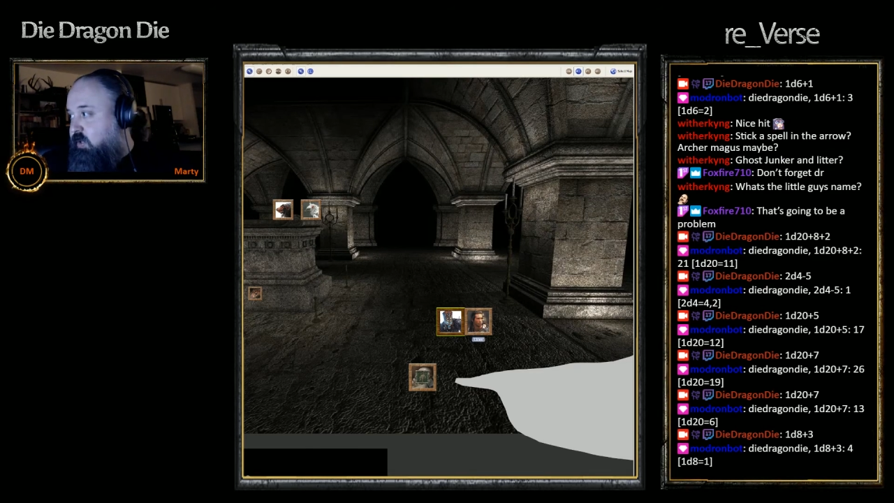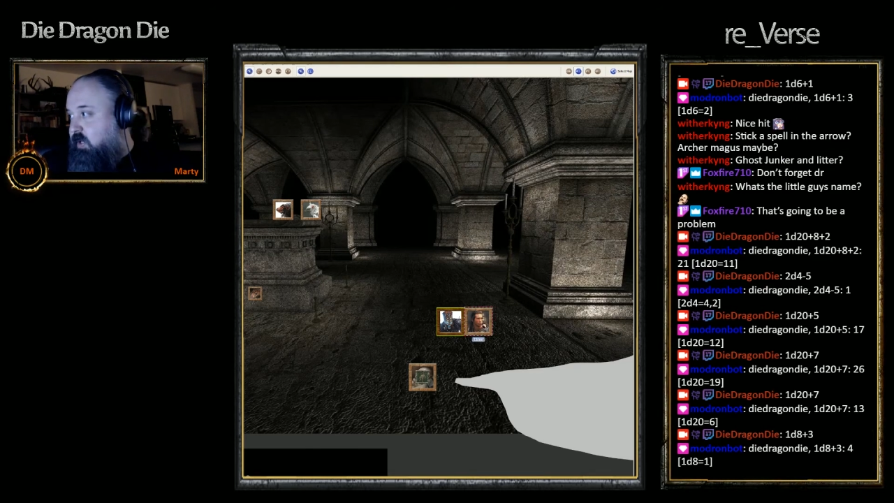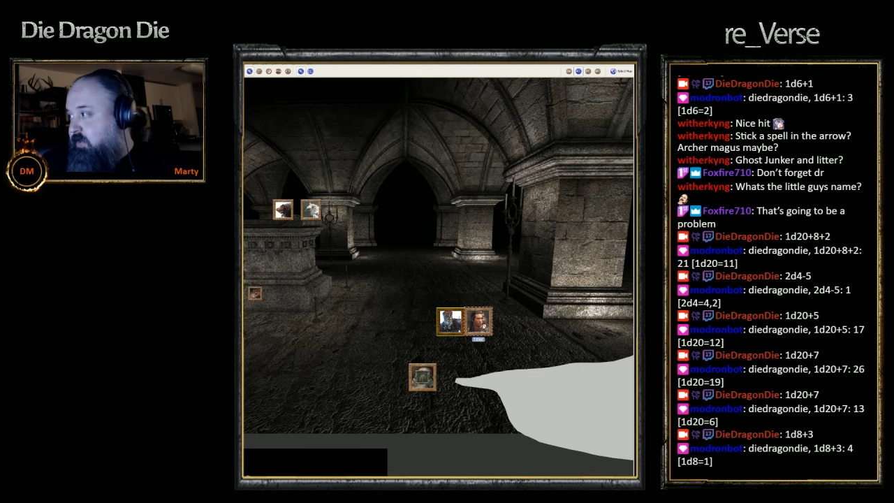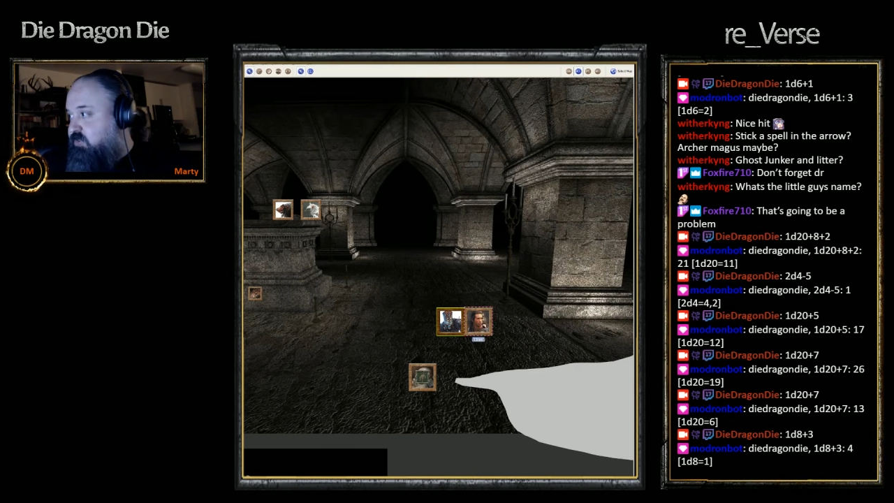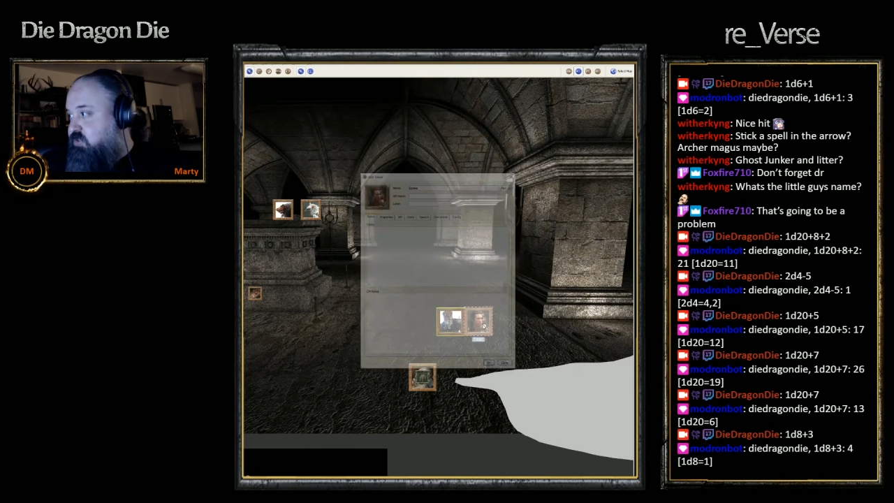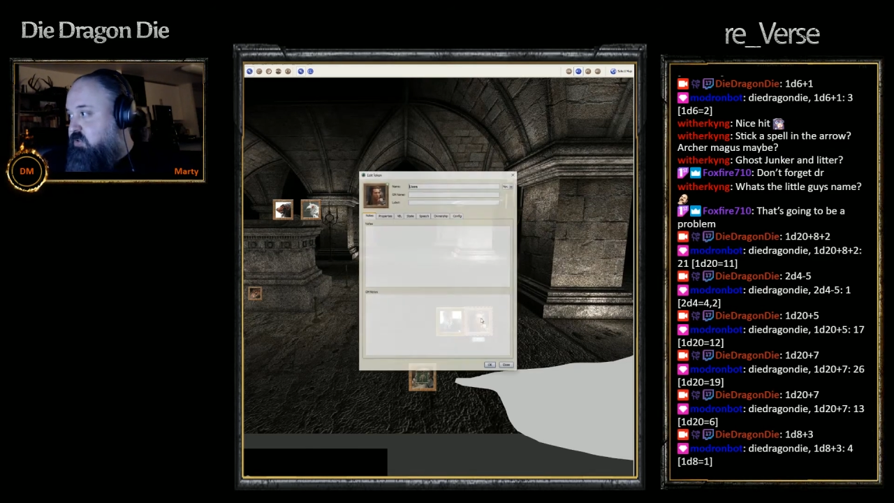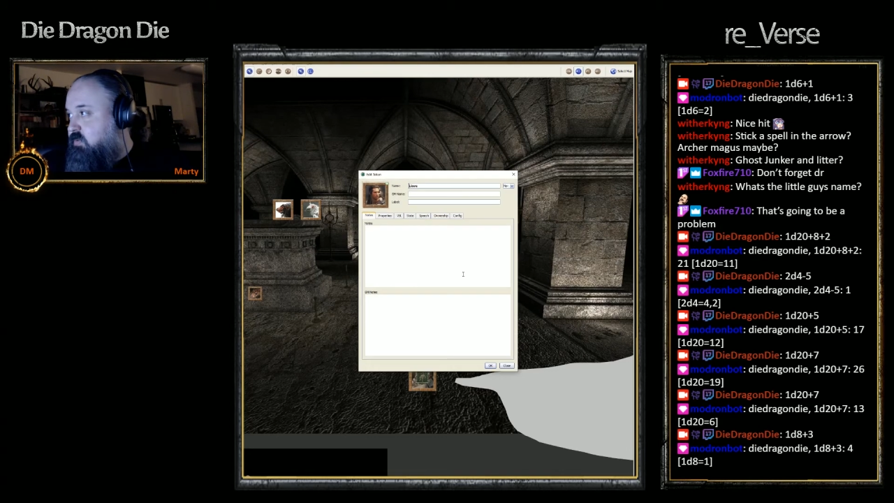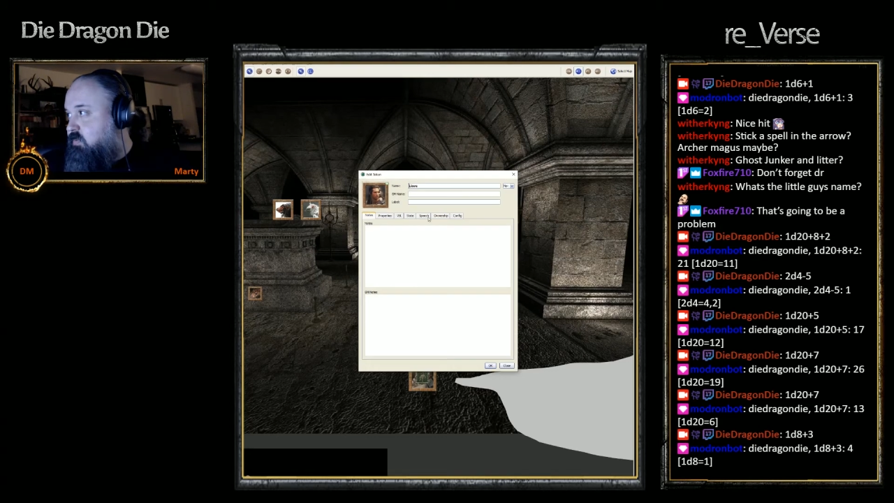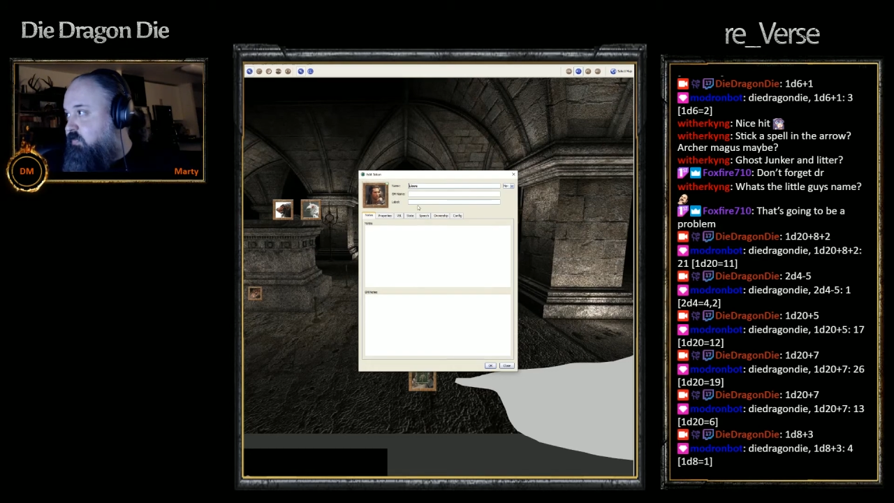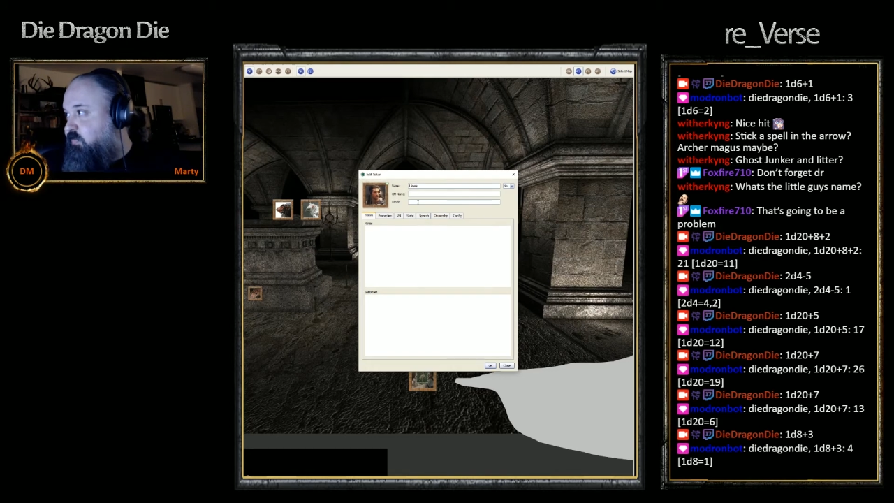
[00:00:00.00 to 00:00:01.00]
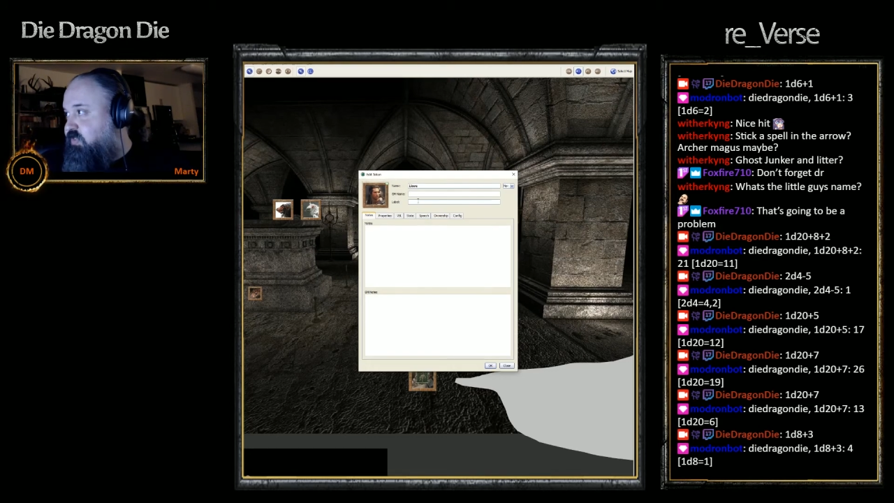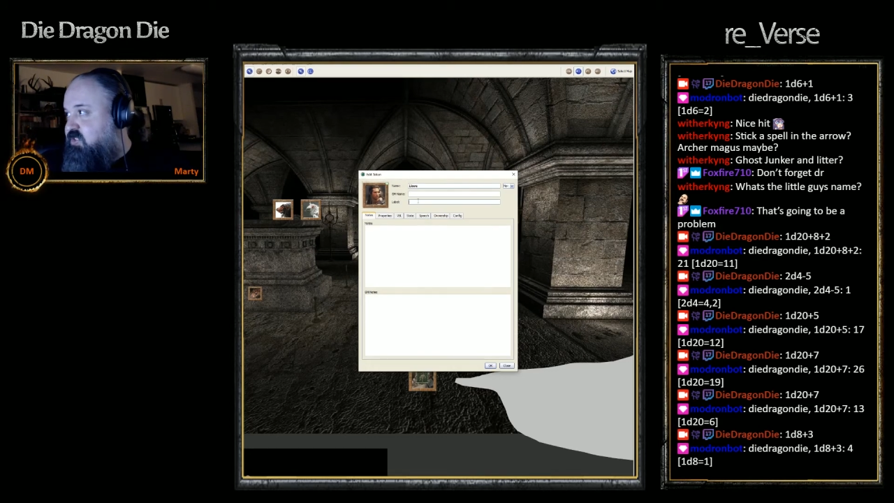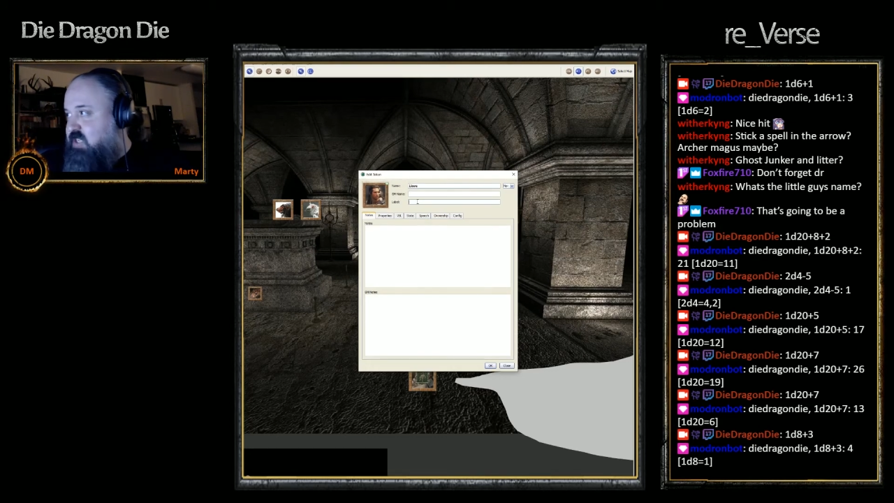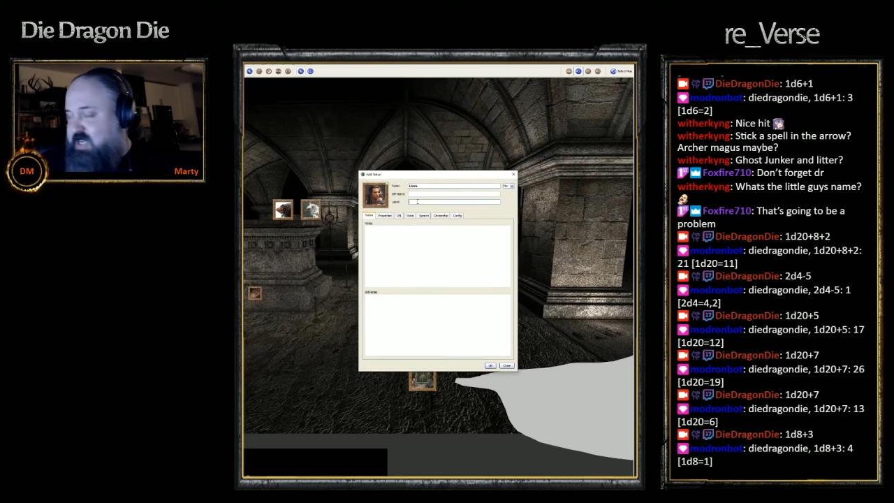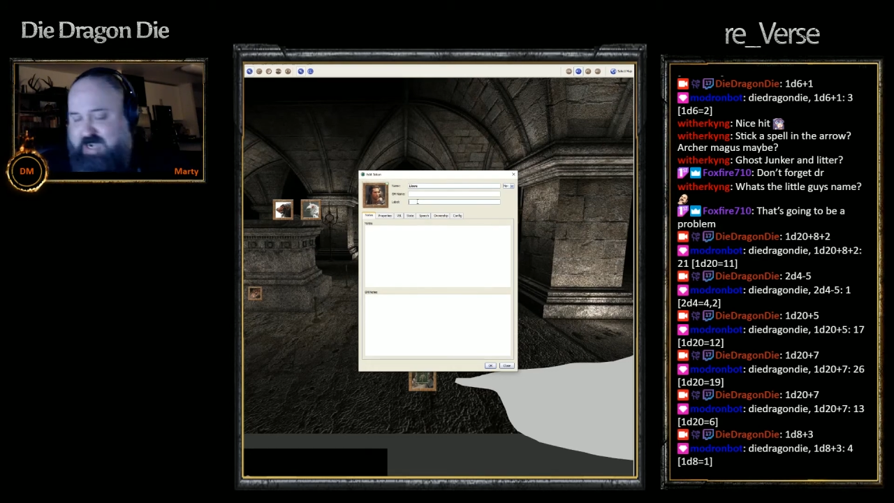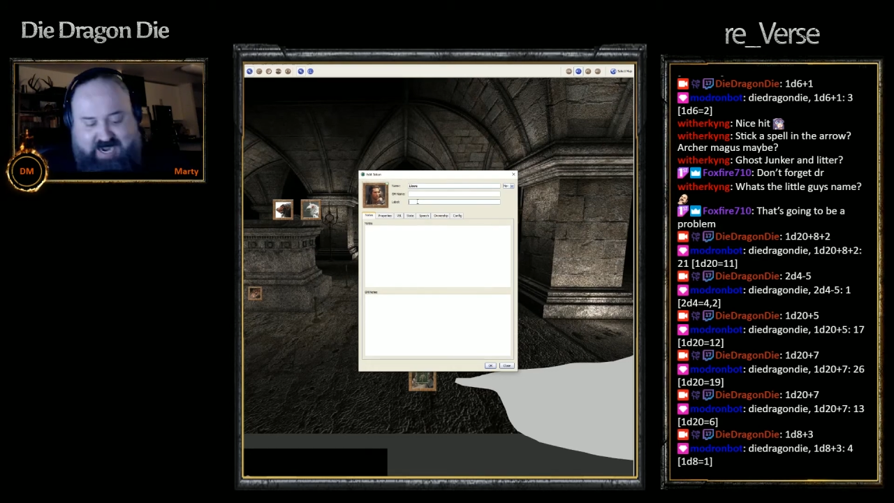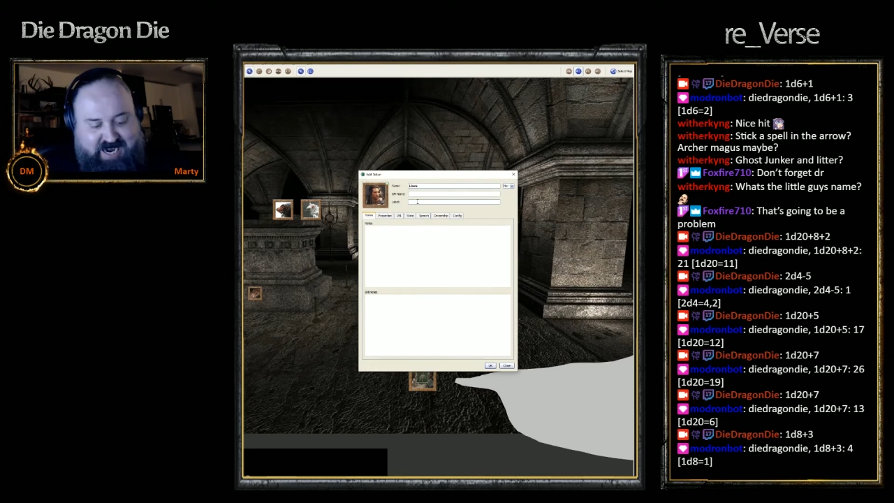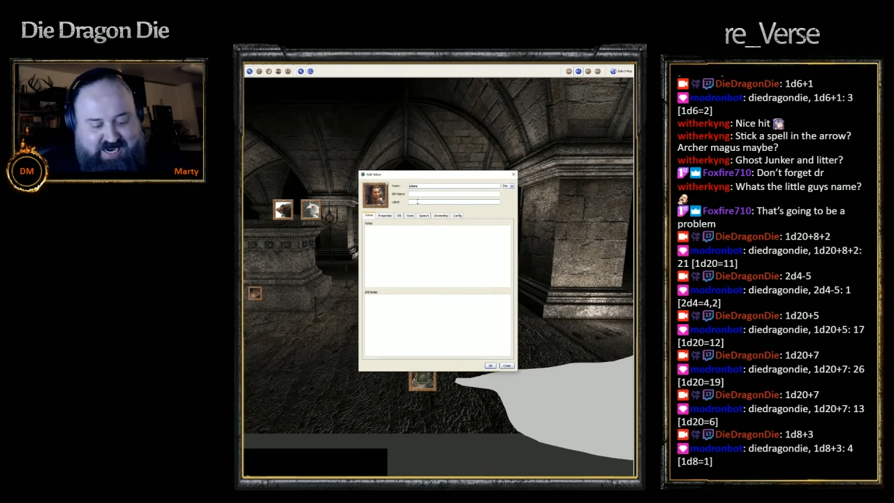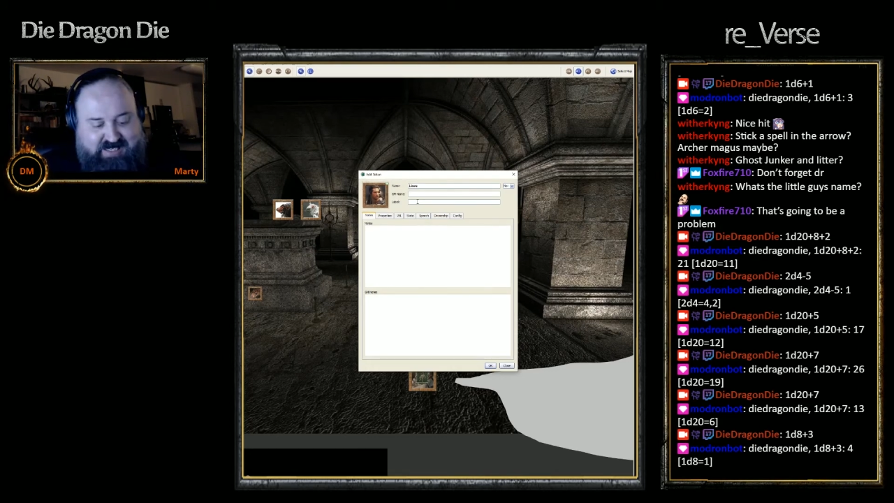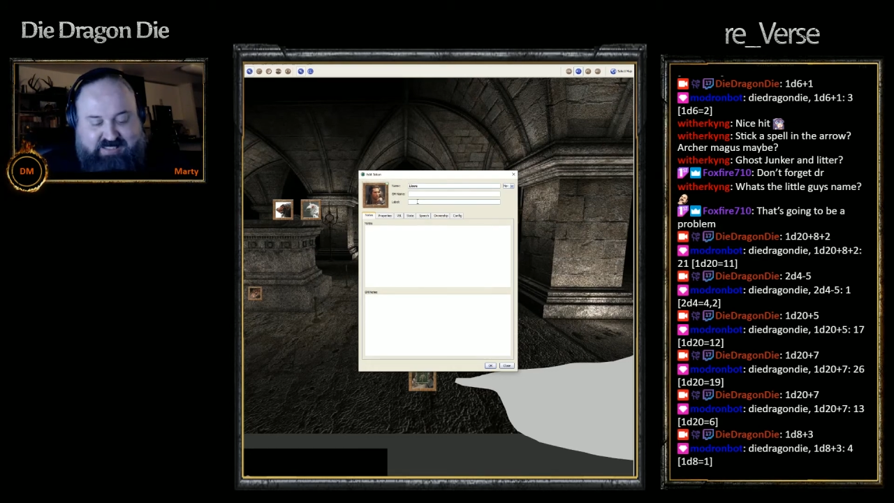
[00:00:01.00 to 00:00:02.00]
damage.
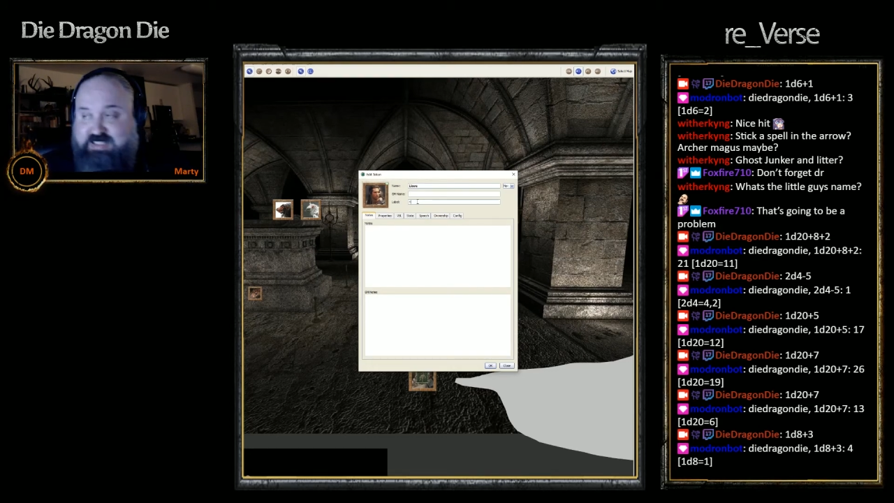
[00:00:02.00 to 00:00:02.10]
Ah!